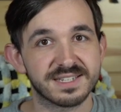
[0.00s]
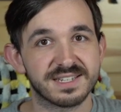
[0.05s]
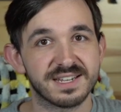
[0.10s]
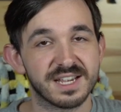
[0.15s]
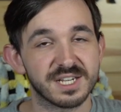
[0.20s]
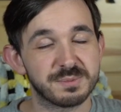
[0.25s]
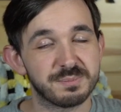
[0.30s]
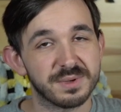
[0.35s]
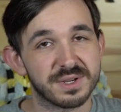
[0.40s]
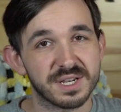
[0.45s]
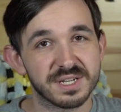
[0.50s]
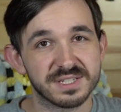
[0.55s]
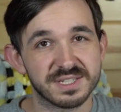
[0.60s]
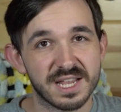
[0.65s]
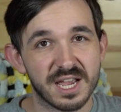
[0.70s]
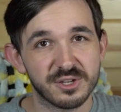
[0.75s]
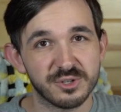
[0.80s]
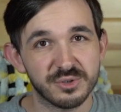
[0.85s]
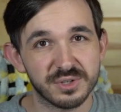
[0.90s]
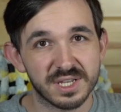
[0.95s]
nice because
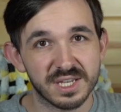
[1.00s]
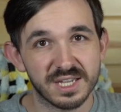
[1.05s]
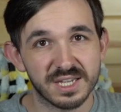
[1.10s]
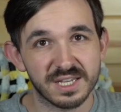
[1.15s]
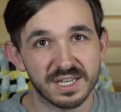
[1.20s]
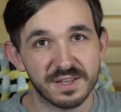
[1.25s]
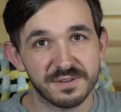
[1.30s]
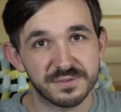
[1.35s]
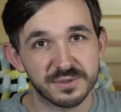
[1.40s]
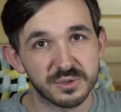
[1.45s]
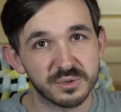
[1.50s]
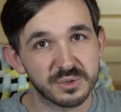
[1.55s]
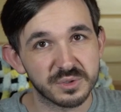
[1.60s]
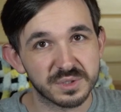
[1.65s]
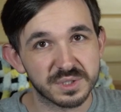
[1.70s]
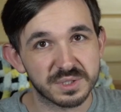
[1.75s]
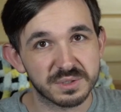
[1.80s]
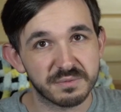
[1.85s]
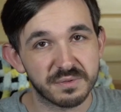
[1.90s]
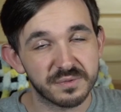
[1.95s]
now you get, if you
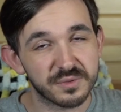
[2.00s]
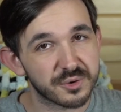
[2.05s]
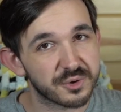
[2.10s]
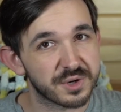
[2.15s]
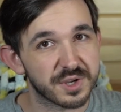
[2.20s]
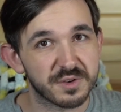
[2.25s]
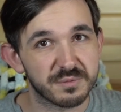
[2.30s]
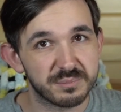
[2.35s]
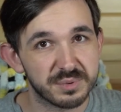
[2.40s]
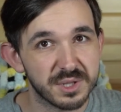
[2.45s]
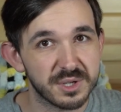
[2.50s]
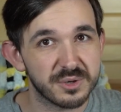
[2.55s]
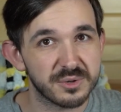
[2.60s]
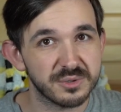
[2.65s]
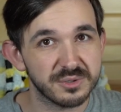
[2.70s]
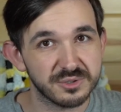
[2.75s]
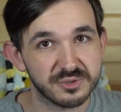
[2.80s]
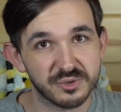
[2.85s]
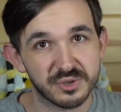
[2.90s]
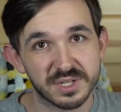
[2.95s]
use Flurry of
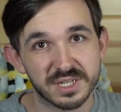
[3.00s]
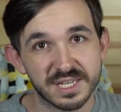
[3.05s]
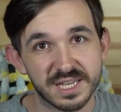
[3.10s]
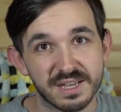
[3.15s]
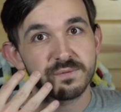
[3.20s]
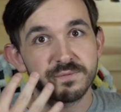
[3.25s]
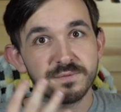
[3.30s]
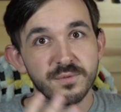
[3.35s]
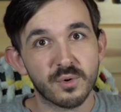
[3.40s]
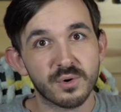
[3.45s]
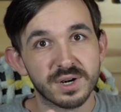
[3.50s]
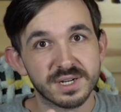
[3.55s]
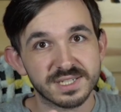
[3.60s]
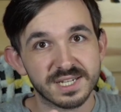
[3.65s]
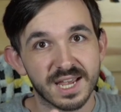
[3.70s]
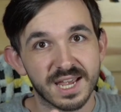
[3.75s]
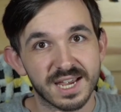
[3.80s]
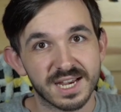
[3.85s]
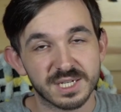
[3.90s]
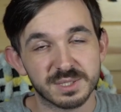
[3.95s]
Blows, you can get 4
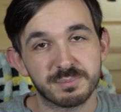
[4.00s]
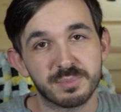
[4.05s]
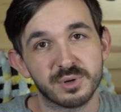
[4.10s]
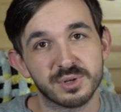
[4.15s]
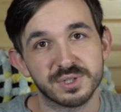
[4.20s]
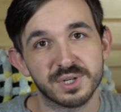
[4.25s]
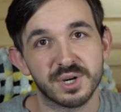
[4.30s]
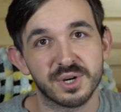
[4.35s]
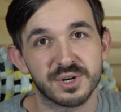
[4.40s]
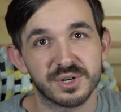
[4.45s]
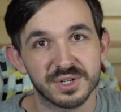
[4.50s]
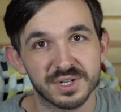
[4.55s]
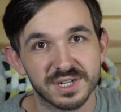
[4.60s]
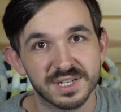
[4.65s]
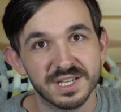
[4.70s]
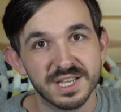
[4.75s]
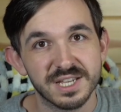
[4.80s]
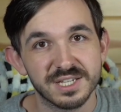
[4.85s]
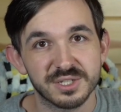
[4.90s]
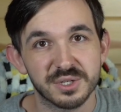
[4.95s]
attacks per turn.
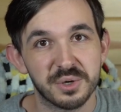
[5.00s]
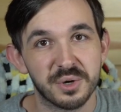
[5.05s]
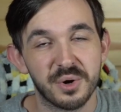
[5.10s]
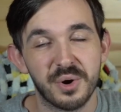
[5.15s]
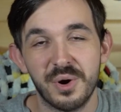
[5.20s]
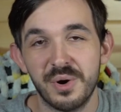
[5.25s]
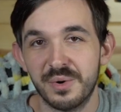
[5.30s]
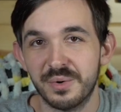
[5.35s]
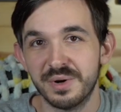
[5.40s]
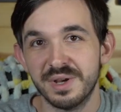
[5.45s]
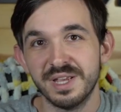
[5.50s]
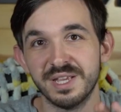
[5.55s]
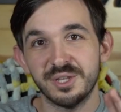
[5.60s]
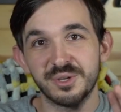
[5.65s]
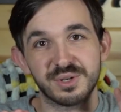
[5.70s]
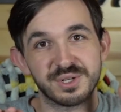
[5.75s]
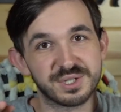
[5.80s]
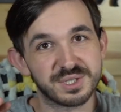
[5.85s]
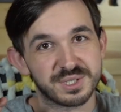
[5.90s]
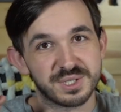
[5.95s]
So you
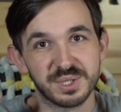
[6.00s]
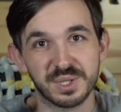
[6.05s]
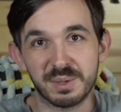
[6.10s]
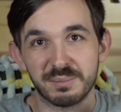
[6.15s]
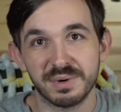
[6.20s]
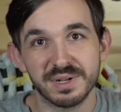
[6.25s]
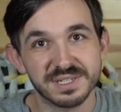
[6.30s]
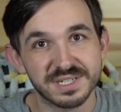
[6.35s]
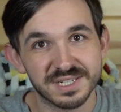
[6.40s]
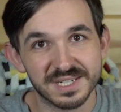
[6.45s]
can just deal a bunch of